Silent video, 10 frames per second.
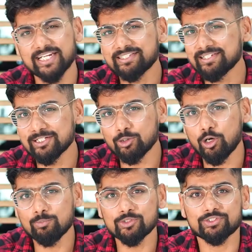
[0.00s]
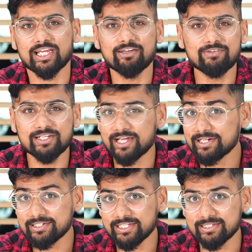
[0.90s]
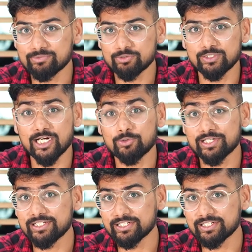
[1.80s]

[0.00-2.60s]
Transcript: It can run almost every high-end games without any